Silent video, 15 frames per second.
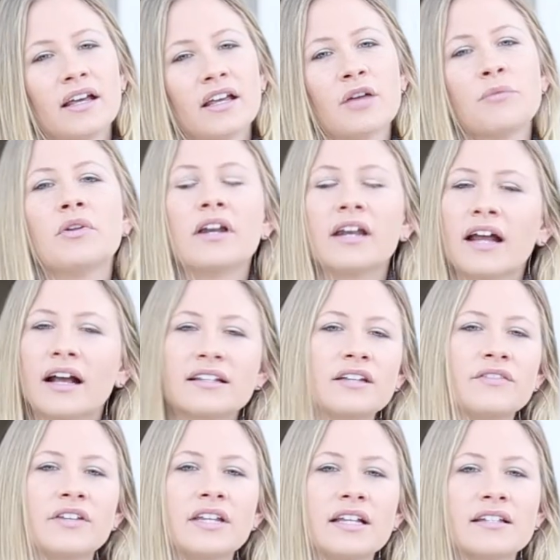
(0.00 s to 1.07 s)
community
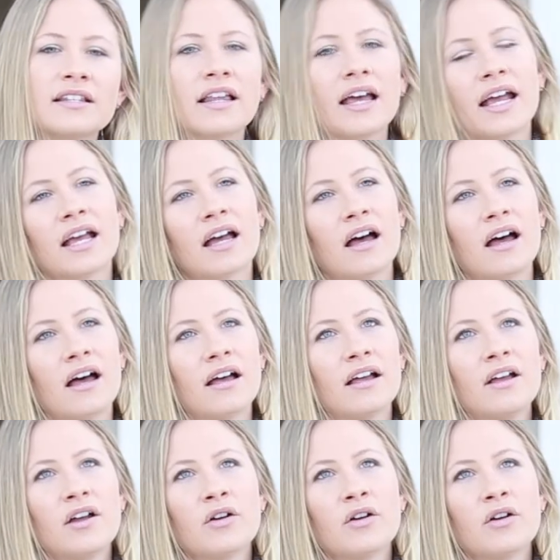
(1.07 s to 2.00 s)
activities like uh,